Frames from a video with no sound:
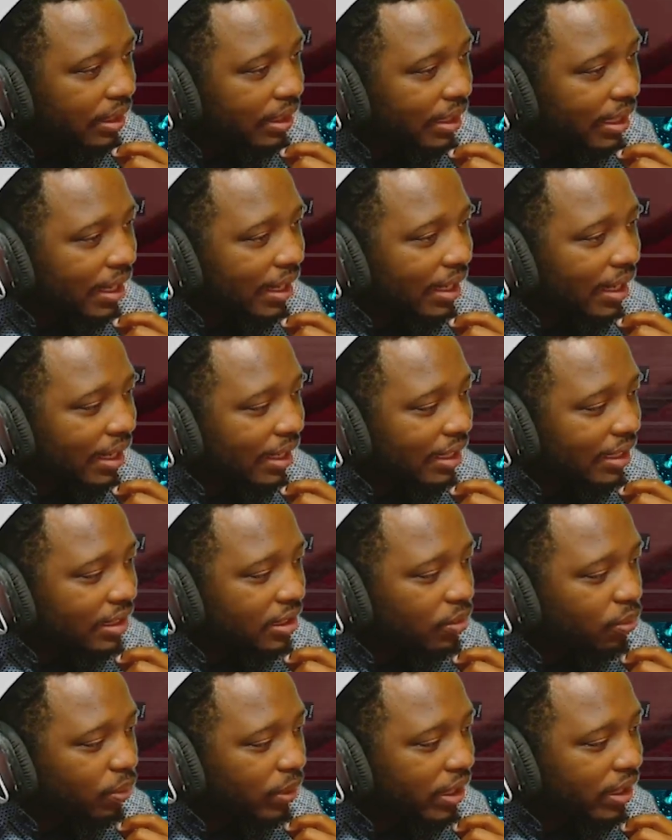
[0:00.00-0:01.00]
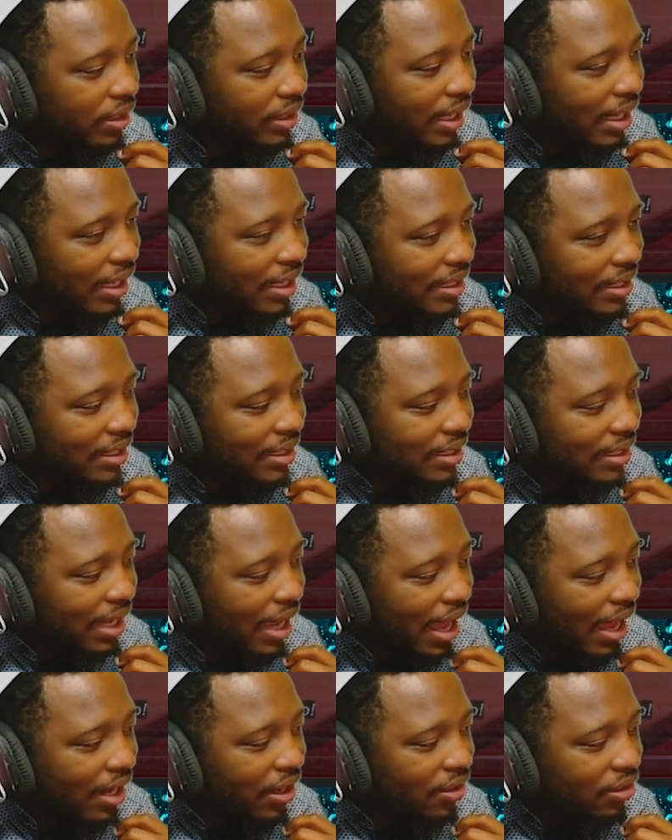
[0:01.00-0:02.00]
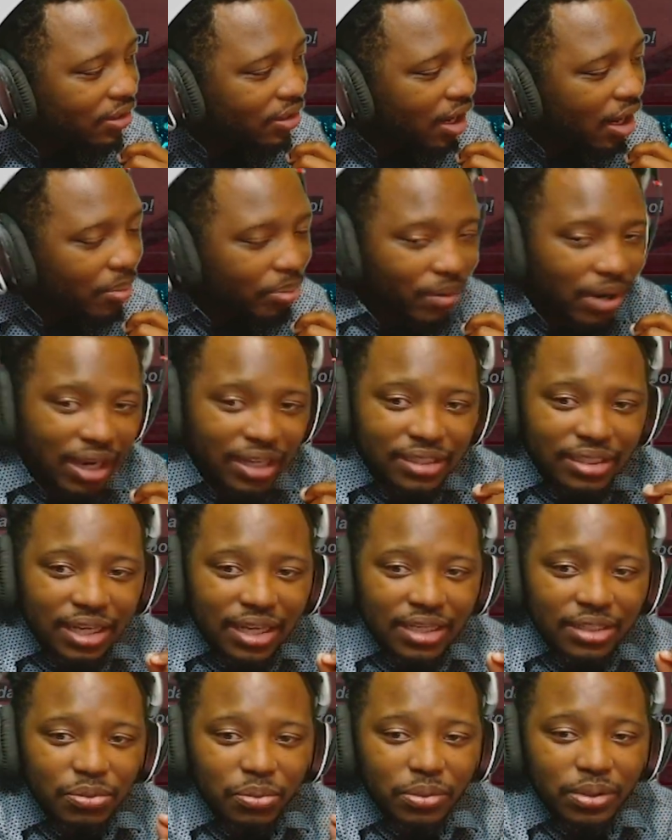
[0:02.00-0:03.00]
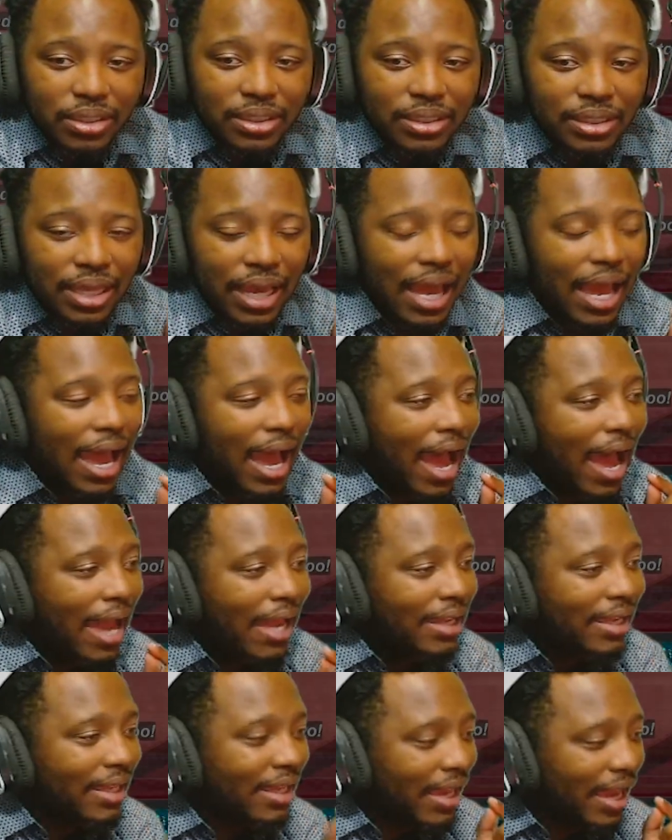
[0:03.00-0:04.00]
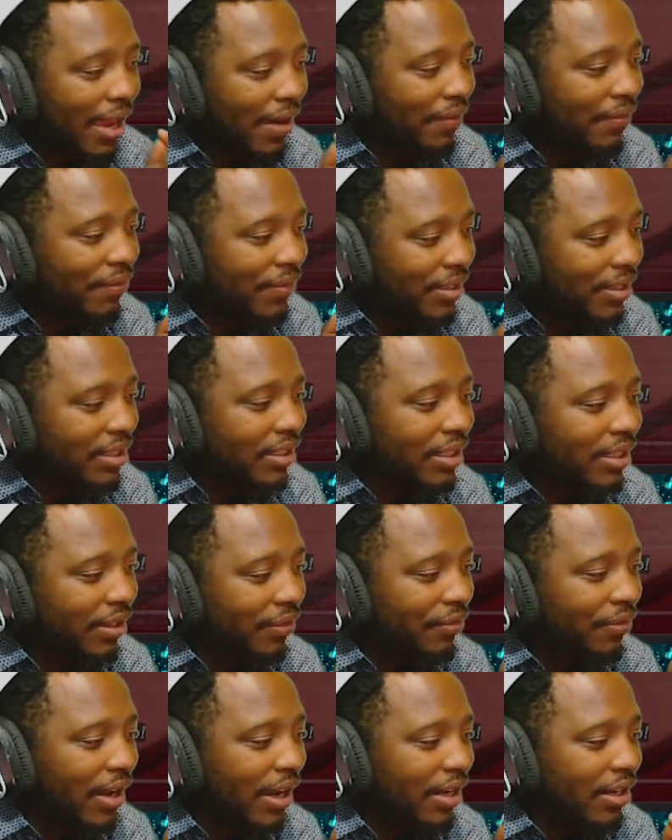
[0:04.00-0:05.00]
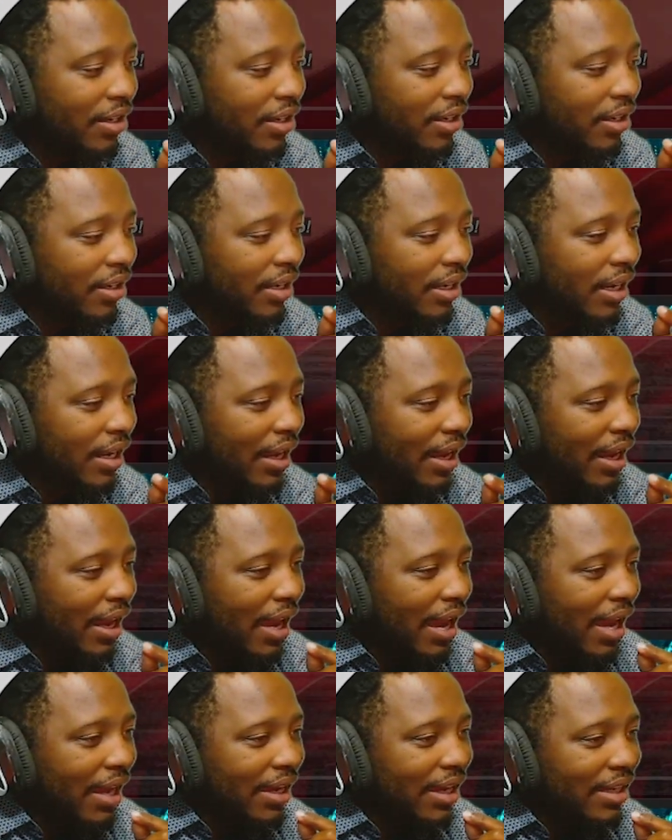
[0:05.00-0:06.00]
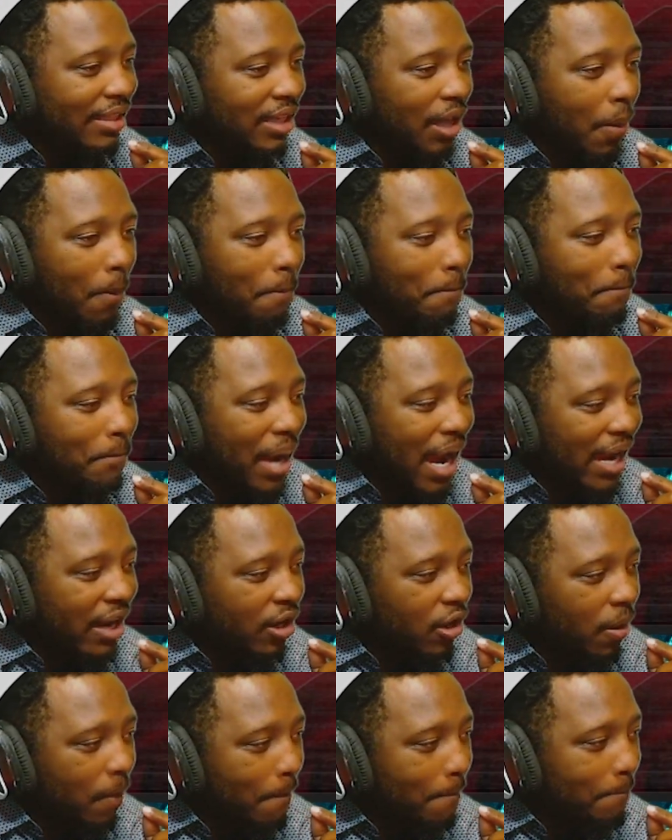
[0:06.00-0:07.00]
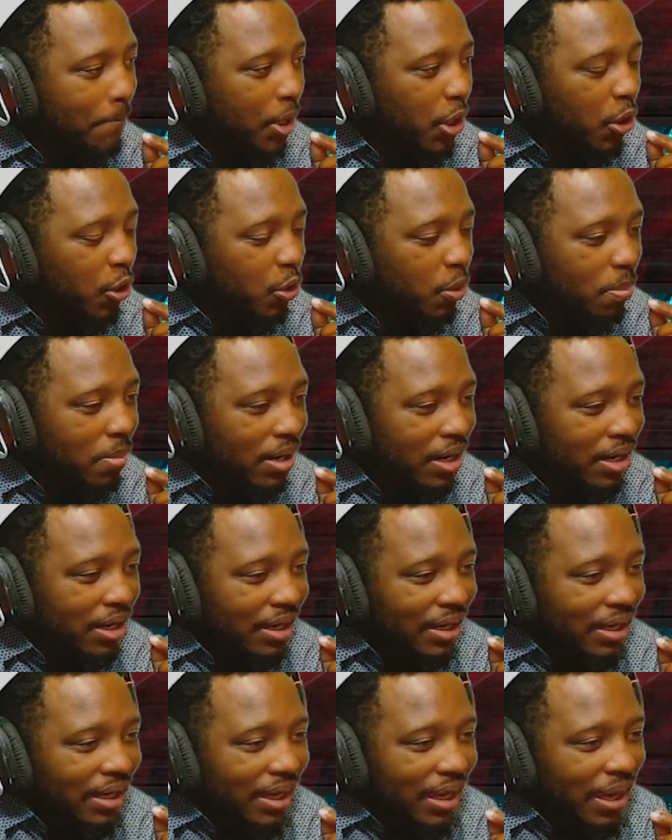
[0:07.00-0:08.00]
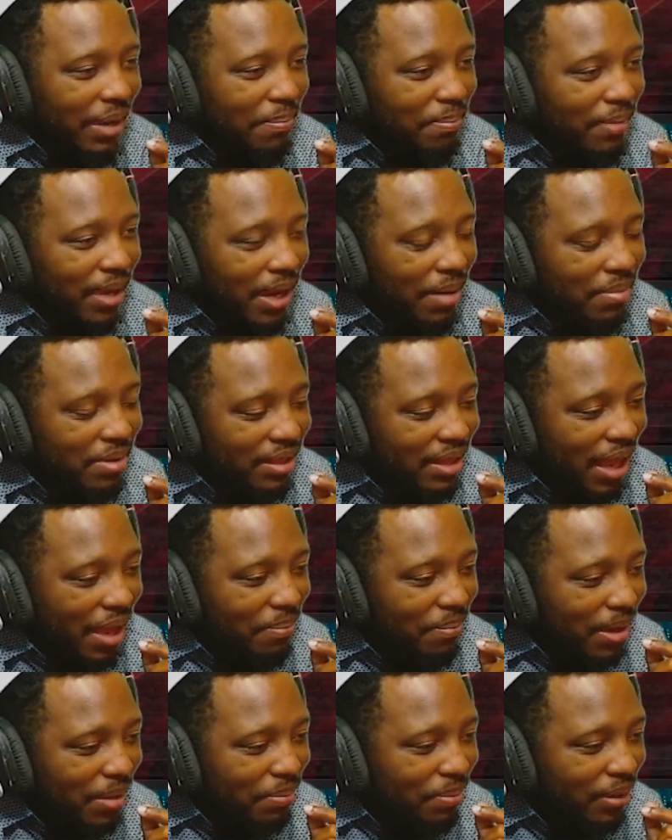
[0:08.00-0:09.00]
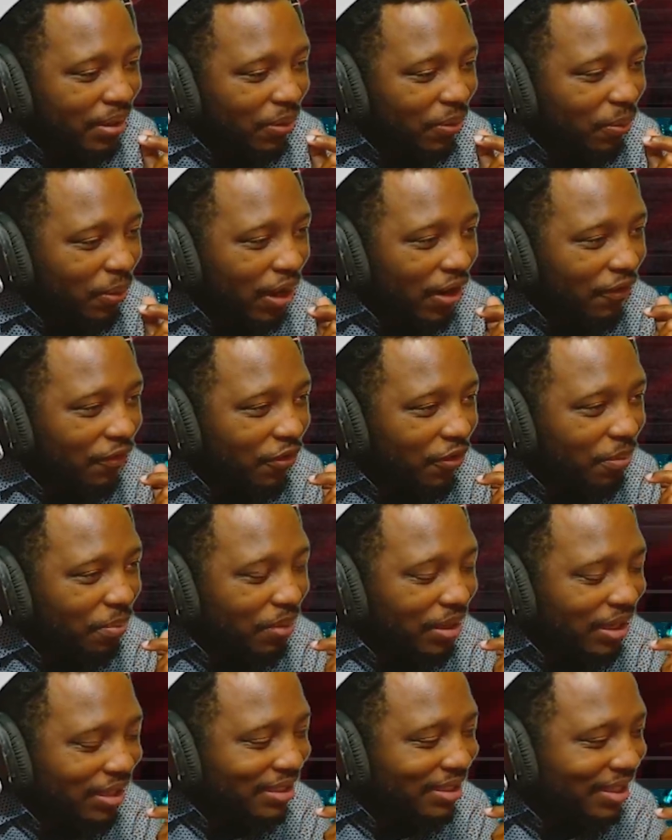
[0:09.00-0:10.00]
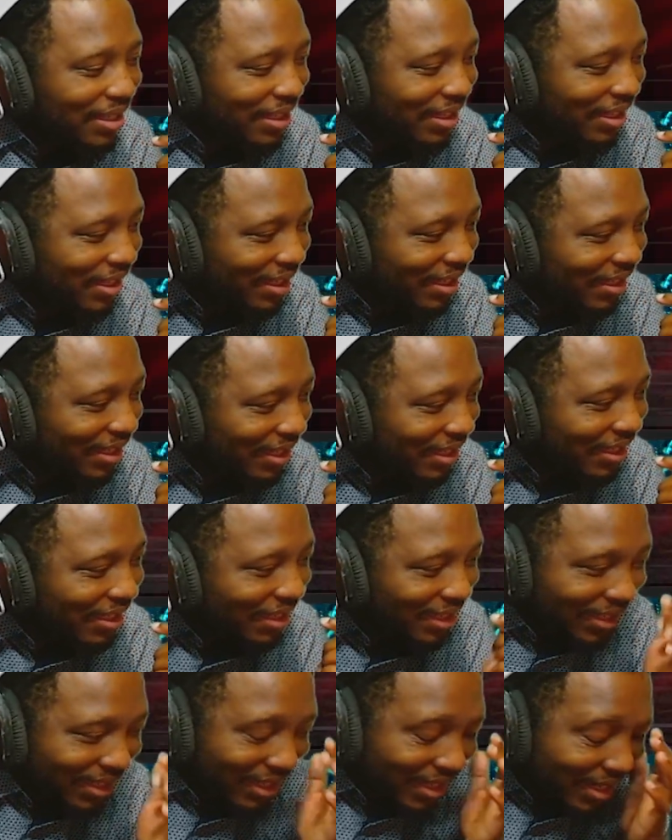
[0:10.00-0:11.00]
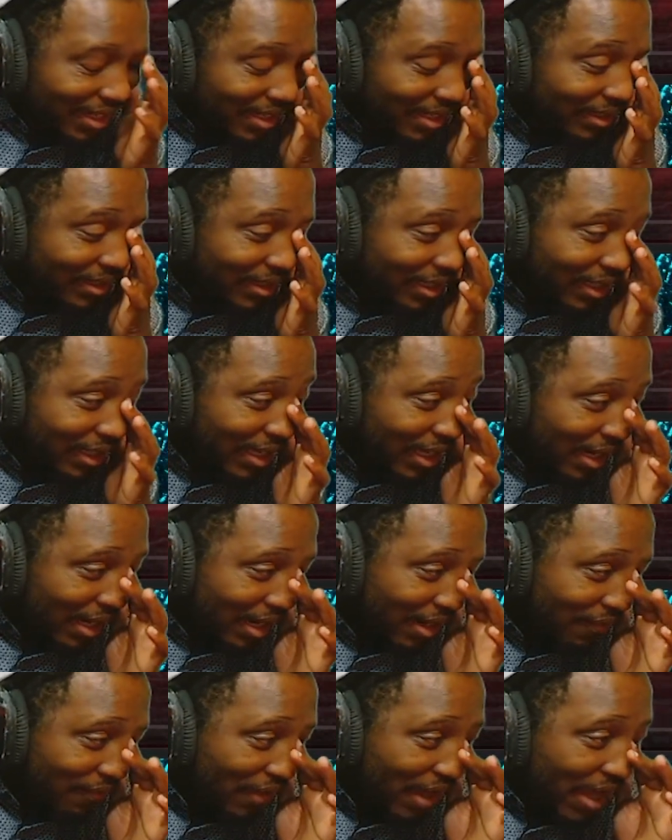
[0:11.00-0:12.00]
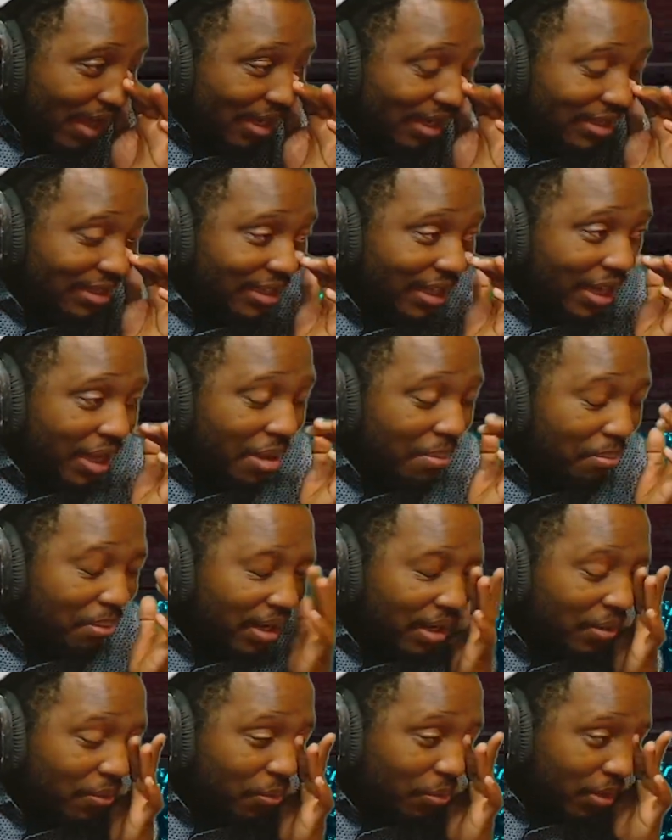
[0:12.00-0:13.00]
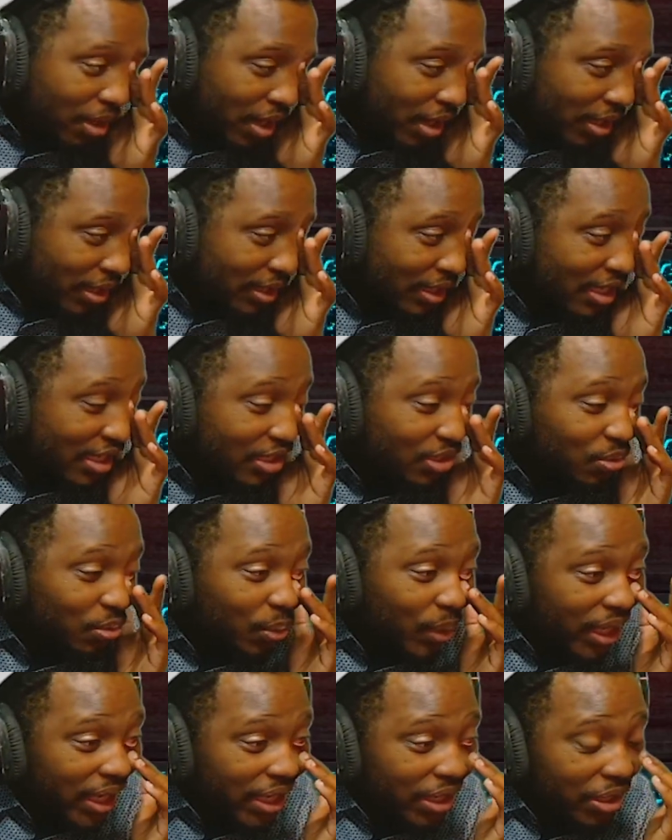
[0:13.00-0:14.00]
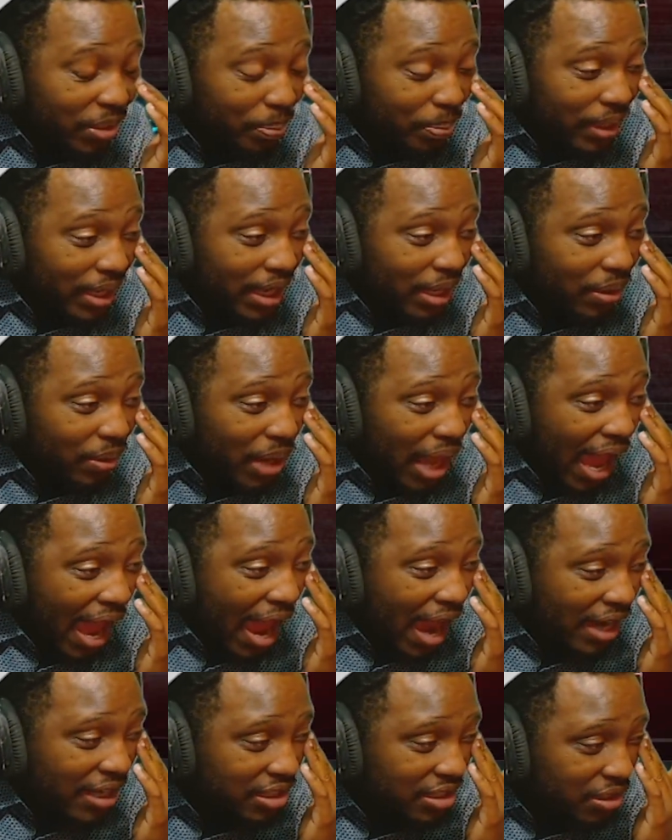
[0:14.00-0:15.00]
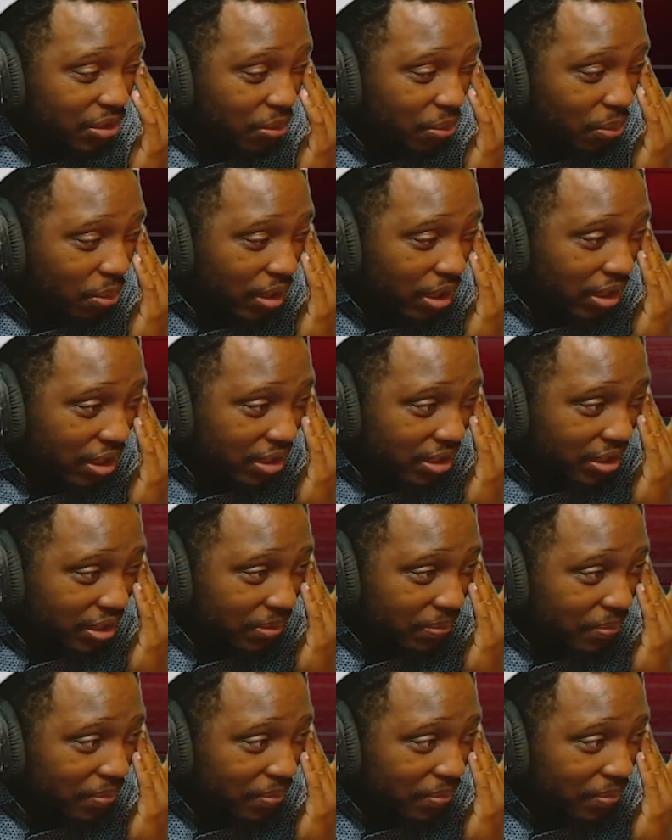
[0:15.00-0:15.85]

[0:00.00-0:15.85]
Like it's weird that his entire thought process was I can't physically fight her. I guess I'll bite her boob, and maybe that may be a way for me to to get an advantage. But it worked. It's weird, but it actually worked.